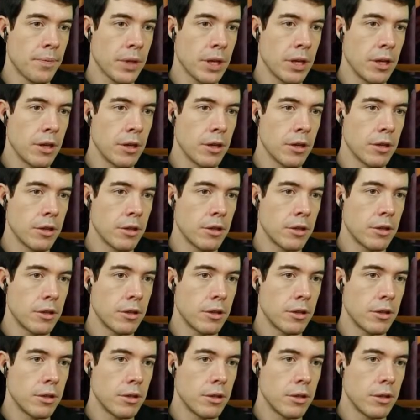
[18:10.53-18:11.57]
No?
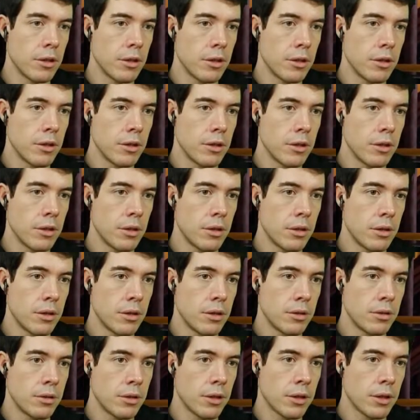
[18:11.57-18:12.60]

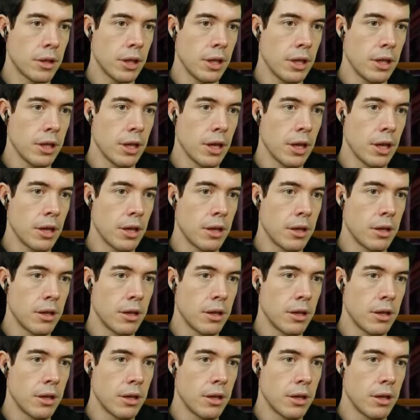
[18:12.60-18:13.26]
Nothing in there.